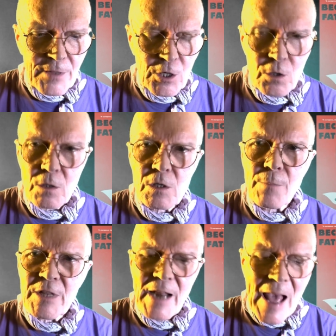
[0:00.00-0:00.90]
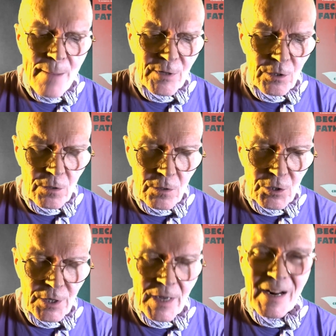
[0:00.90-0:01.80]
think she, something happened to her.
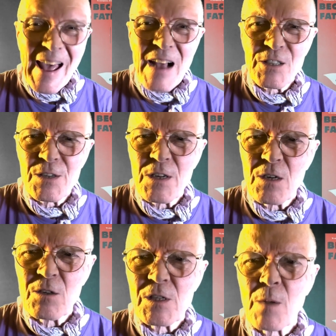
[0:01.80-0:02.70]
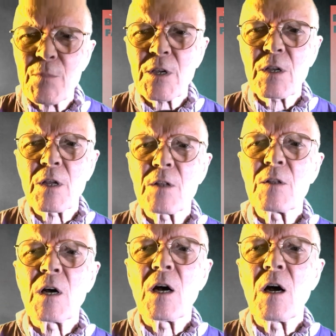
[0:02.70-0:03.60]
She had an accident or something,
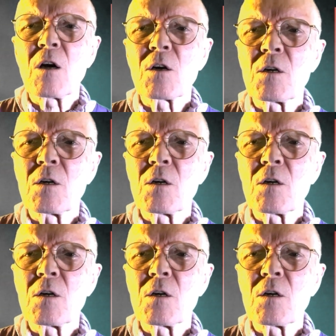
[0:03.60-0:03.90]
and I